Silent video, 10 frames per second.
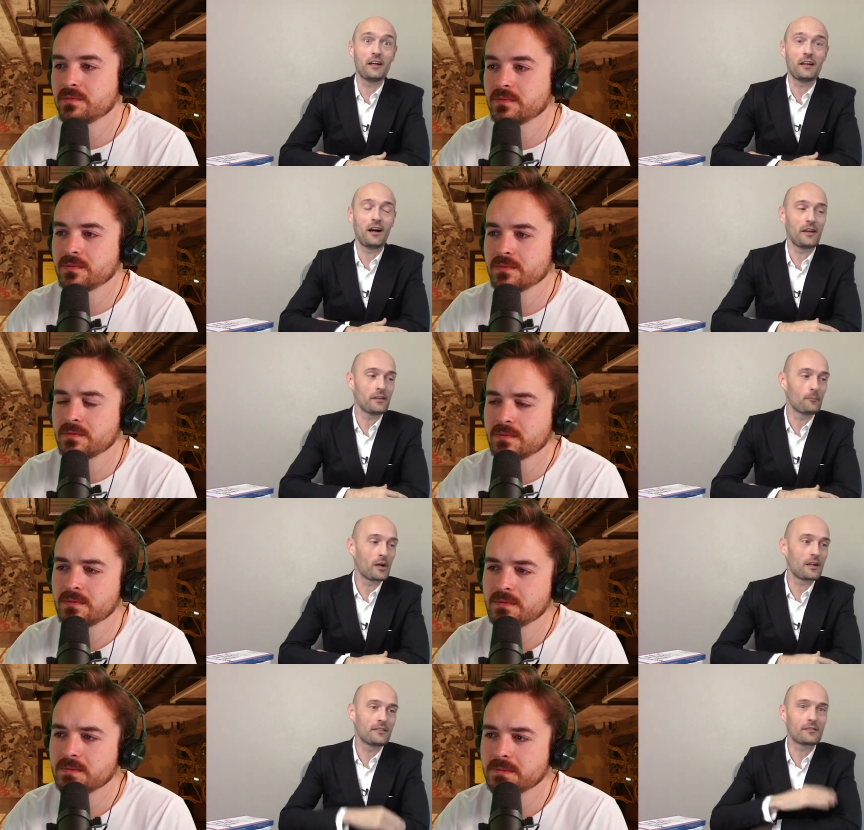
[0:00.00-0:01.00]
Speaker 1: I, I
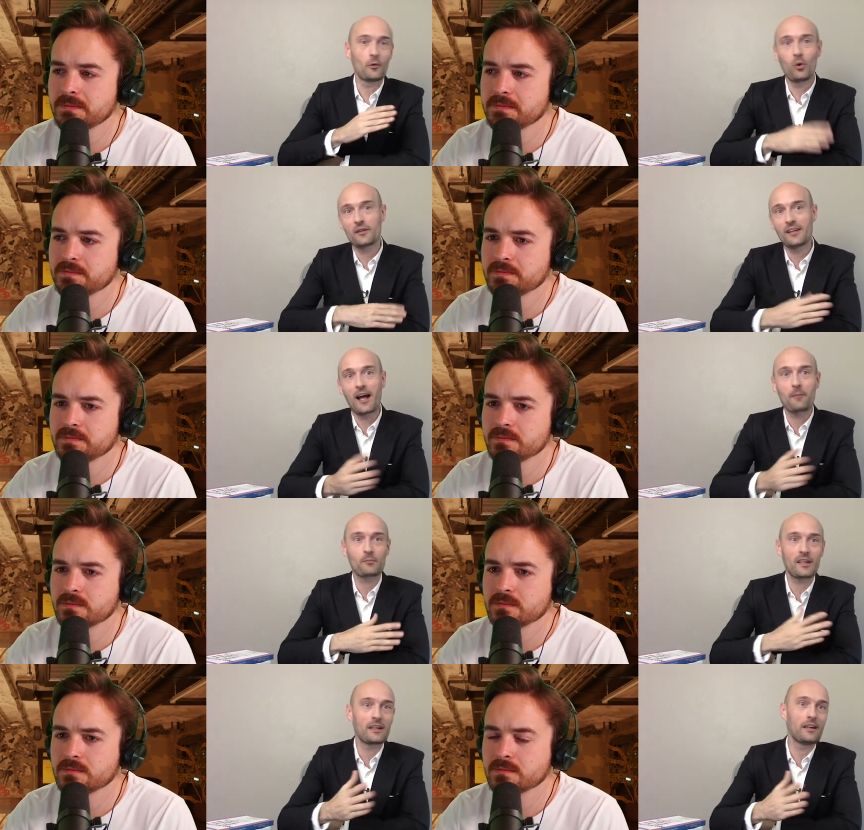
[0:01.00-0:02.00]
because what's
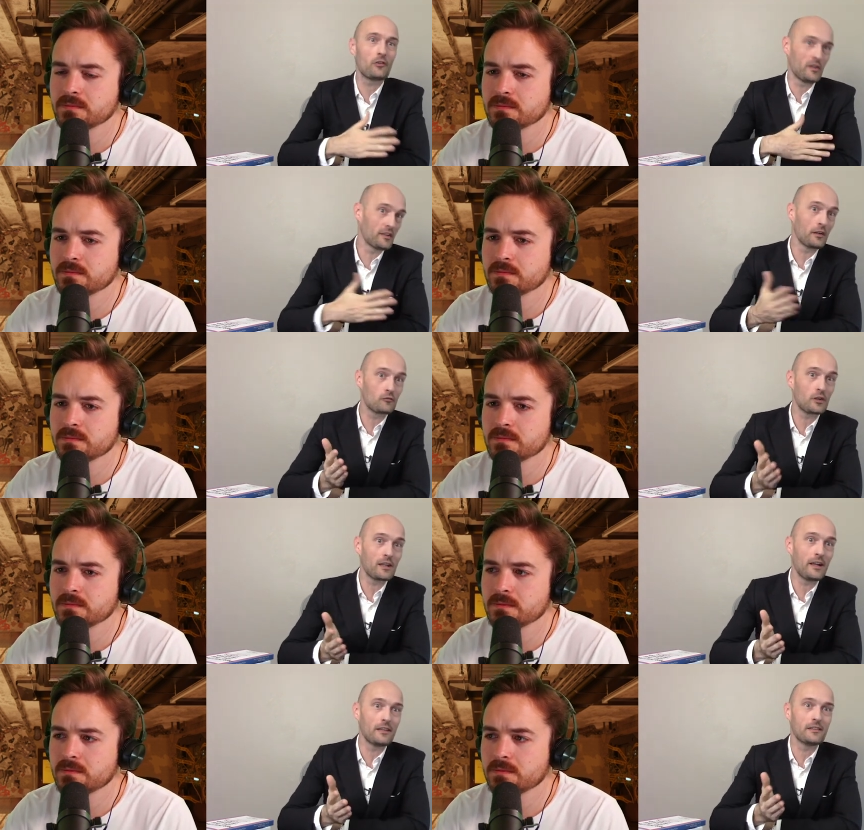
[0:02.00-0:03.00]
happening here is
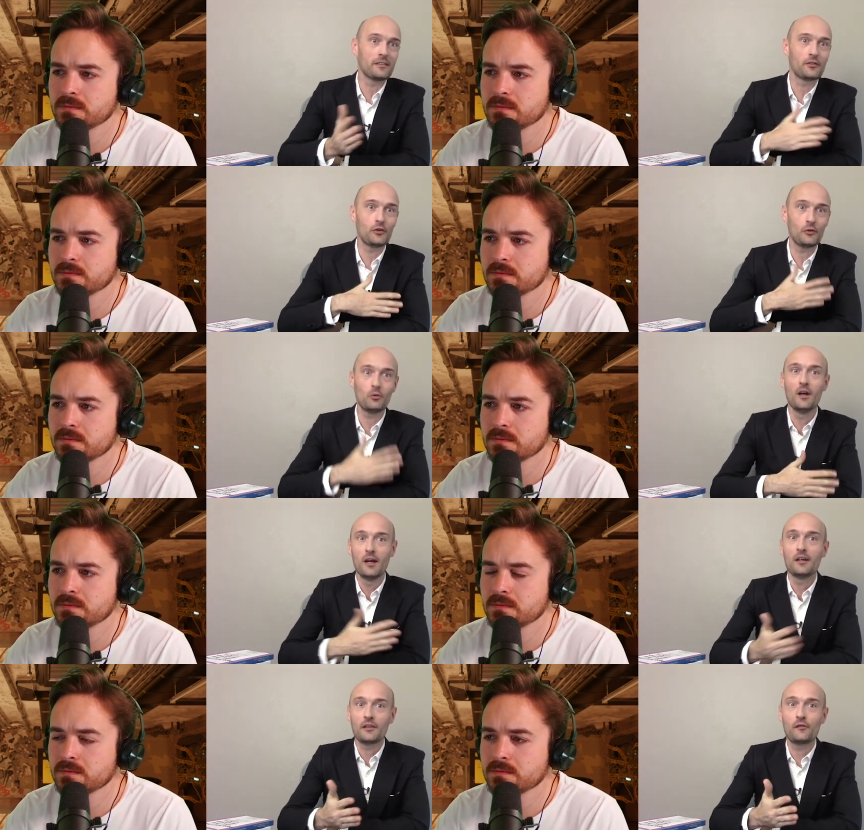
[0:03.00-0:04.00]
unrelated to
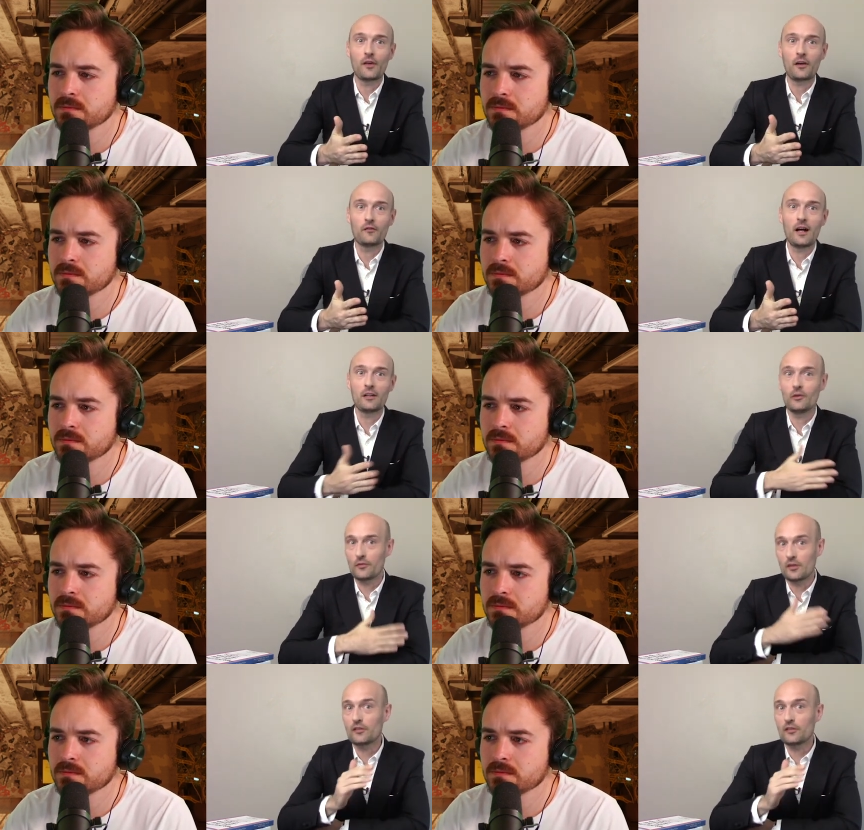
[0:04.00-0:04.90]
the fair value of the